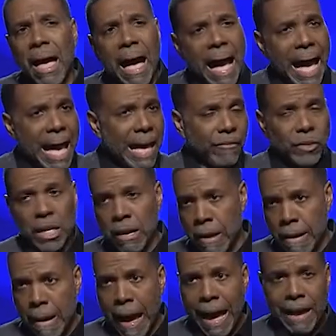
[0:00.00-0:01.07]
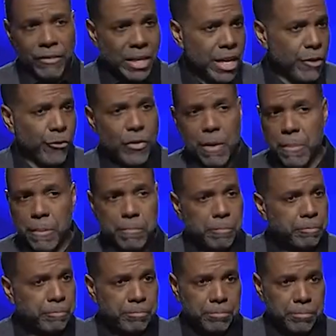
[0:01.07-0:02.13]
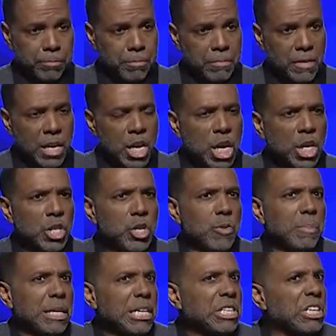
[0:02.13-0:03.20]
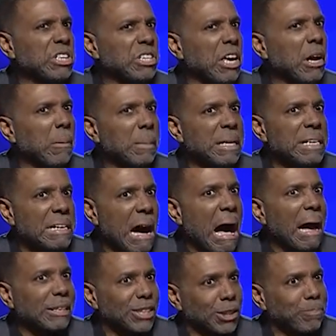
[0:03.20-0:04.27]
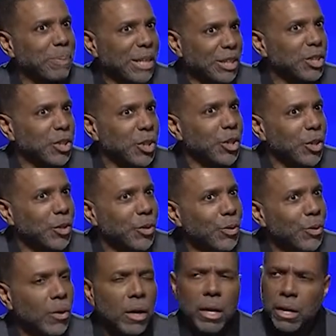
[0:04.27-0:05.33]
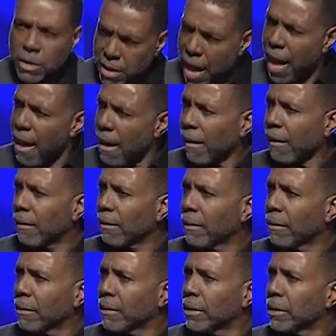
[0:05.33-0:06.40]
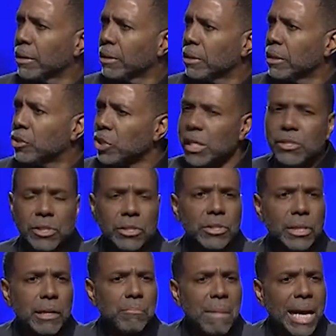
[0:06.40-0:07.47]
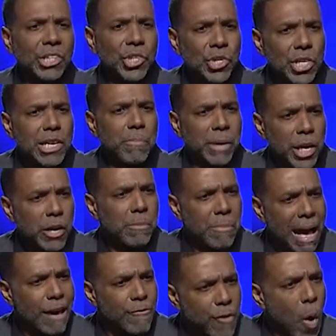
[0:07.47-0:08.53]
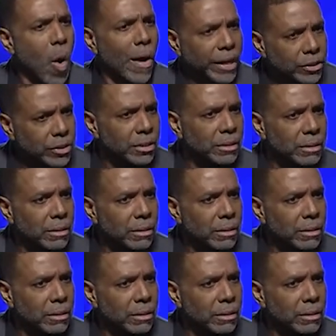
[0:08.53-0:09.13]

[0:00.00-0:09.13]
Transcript: I have to. I have to hear from Him. You mean to tell me God speaks to you? Yeah. Jesus said, "My sheep hear my voice."